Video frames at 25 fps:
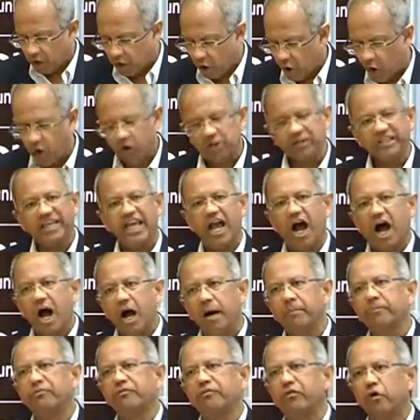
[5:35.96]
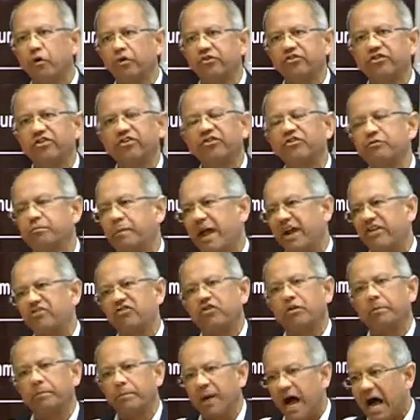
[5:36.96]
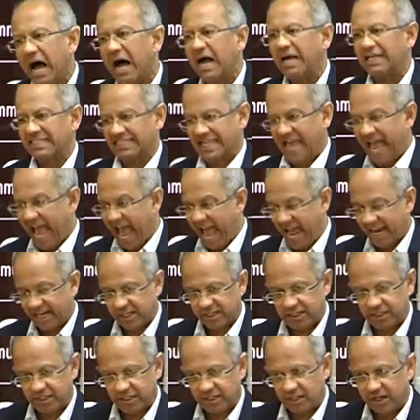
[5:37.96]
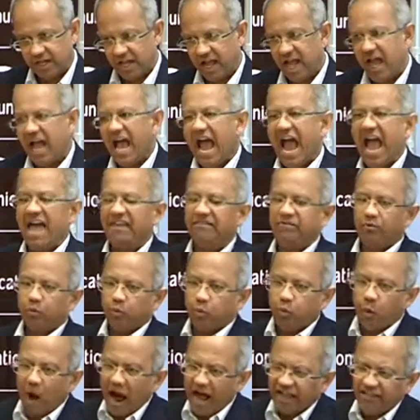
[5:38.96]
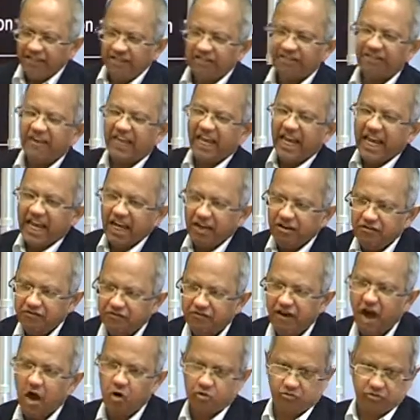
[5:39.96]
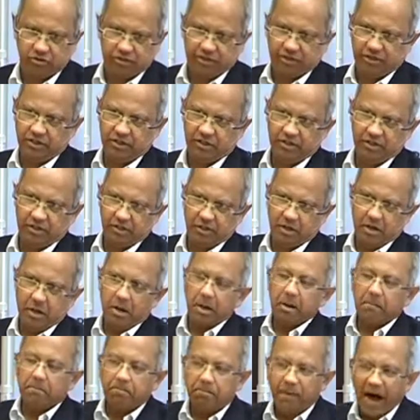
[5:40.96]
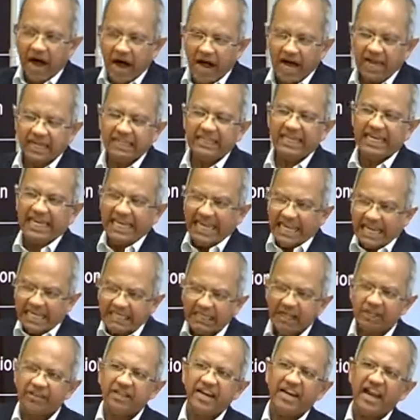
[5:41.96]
called the Armed Forces Special Powers Act. And once invoked by either the